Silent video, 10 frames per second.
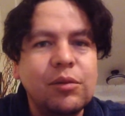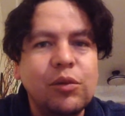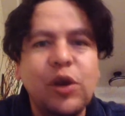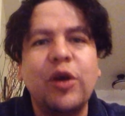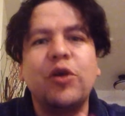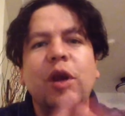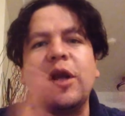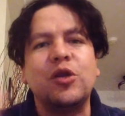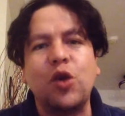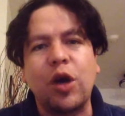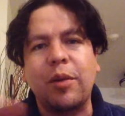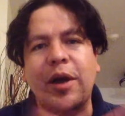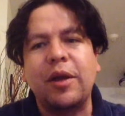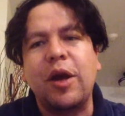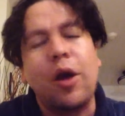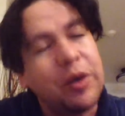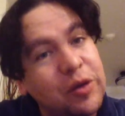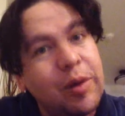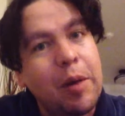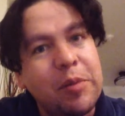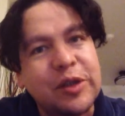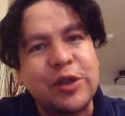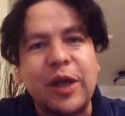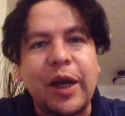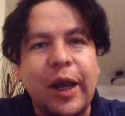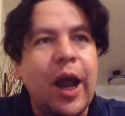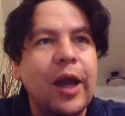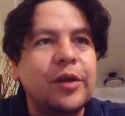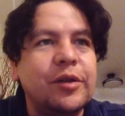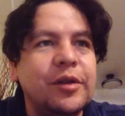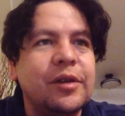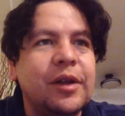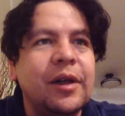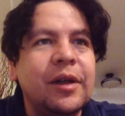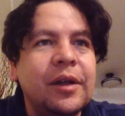We don't really talk about it. No, we talk about Mr. Psychiatrist, yeah.